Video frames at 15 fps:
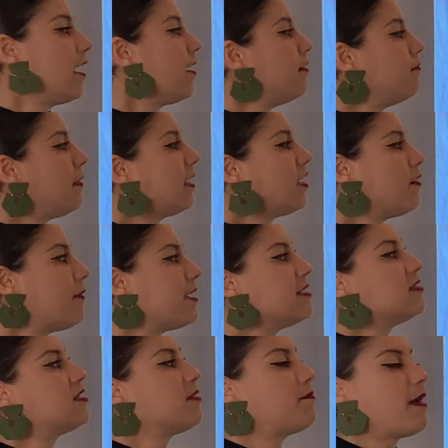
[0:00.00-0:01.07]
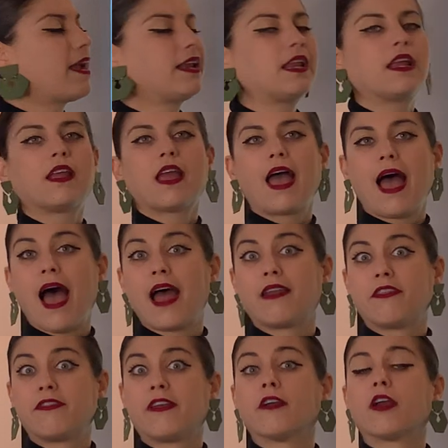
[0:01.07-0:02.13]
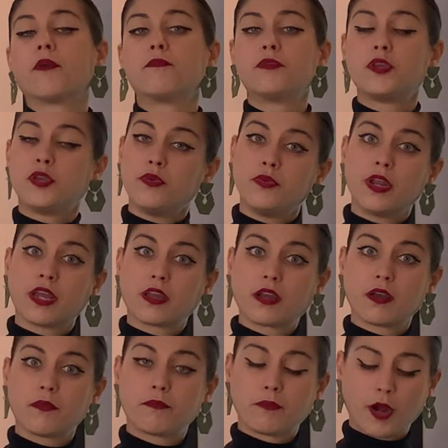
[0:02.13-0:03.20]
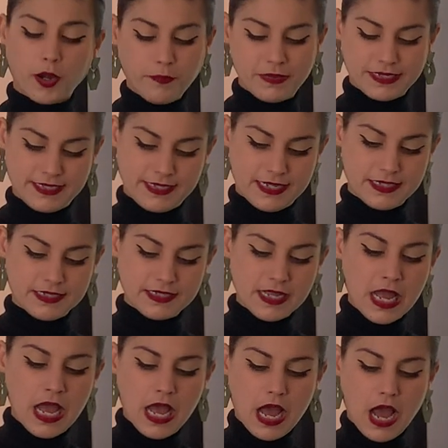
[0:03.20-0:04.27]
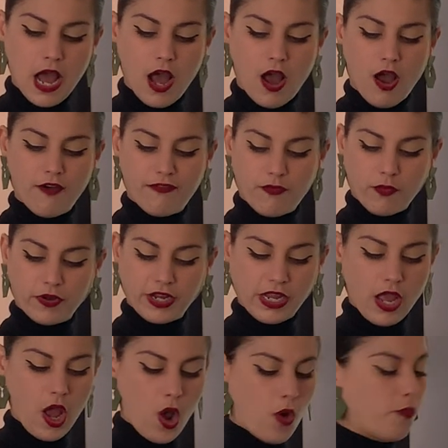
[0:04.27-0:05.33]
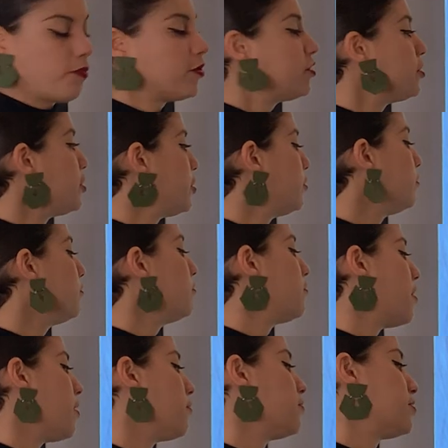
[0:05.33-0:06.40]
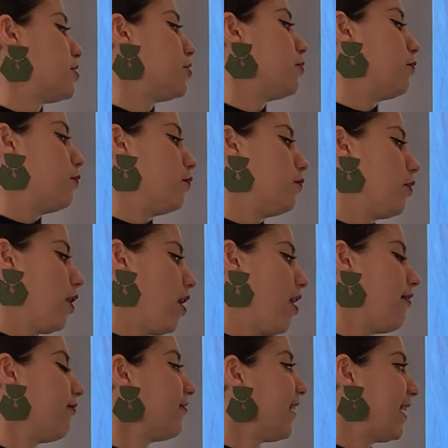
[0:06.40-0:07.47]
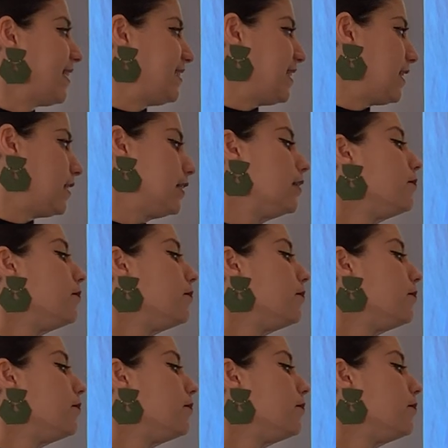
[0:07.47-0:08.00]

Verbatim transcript: In many ways, the painting had therapeutic purposes, uh, affording hope to those who were afflicted.